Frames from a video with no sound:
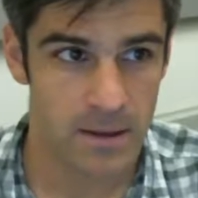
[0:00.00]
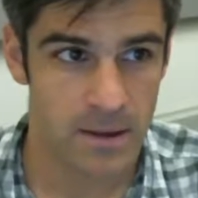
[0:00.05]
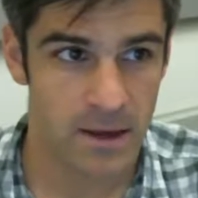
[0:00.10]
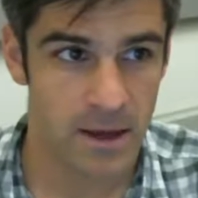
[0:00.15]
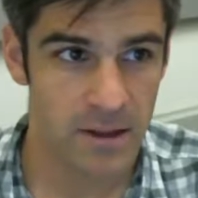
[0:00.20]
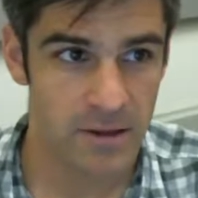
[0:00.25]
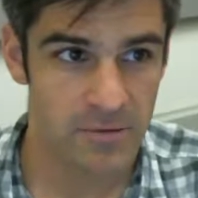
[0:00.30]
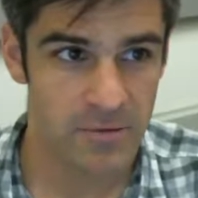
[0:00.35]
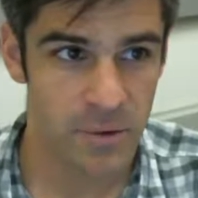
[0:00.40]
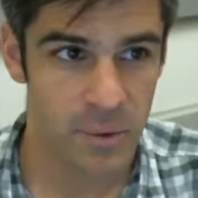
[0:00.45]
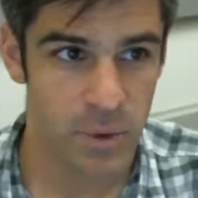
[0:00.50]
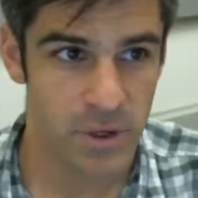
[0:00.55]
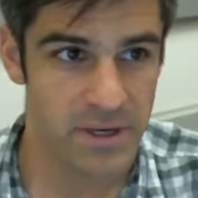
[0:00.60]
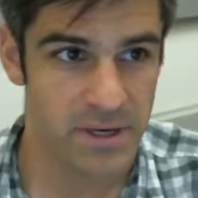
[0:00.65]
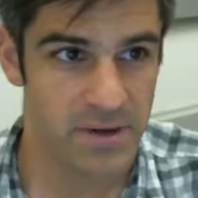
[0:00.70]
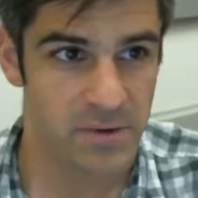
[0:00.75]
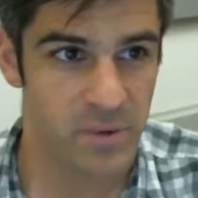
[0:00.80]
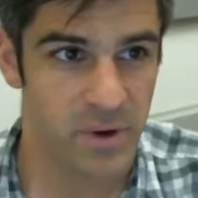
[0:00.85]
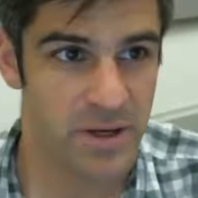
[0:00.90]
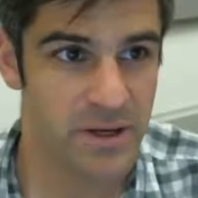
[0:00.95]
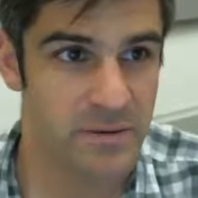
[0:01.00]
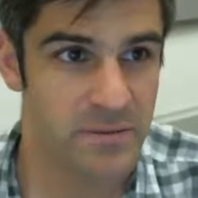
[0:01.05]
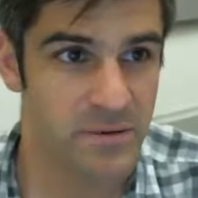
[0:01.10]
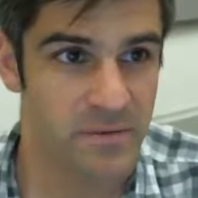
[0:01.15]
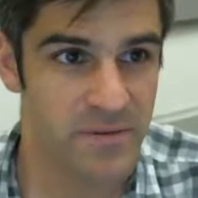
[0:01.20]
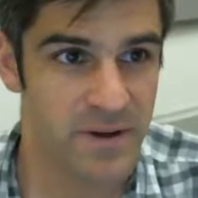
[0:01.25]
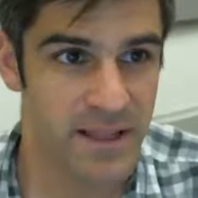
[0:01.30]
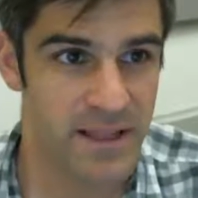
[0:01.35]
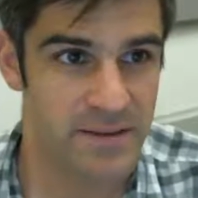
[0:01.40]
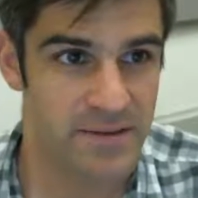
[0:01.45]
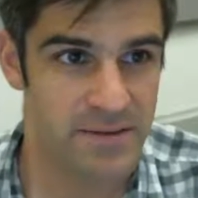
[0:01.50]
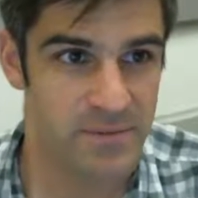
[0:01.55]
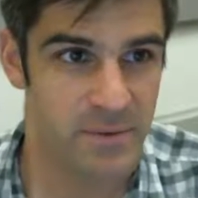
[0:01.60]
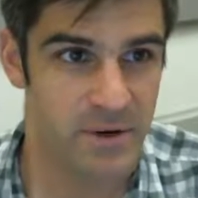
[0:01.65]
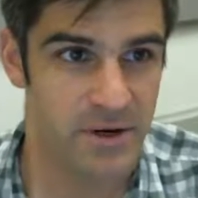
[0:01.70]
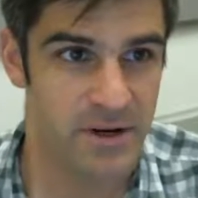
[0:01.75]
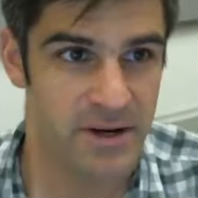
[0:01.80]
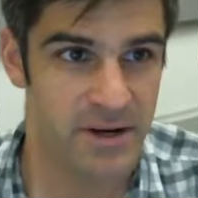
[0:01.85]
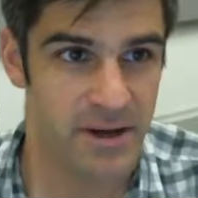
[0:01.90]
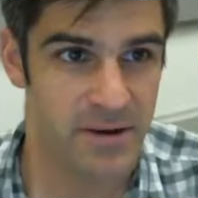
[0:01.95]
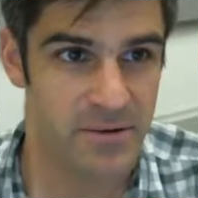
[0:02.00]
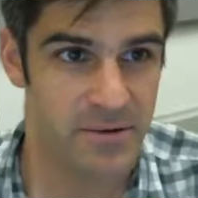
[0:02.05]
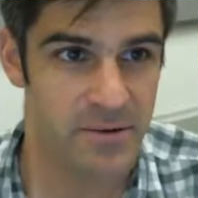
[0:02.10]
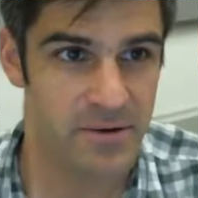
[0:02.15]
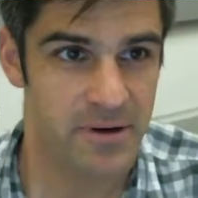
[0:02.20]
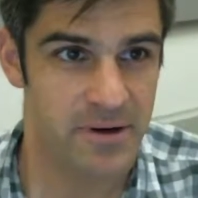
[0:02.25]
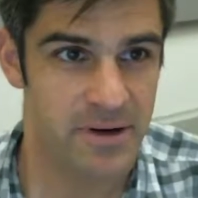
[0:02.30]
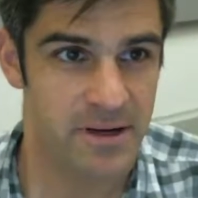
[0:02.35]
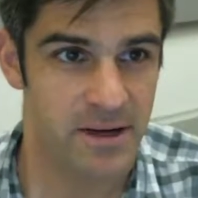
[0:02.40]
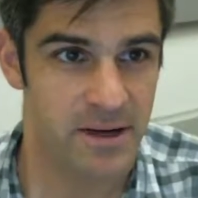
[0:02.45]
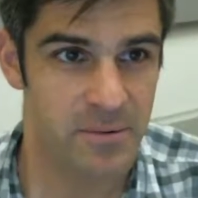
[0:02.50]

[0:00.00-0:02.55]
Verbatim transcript: Hello everyone and welcome to phyloseminar dot org,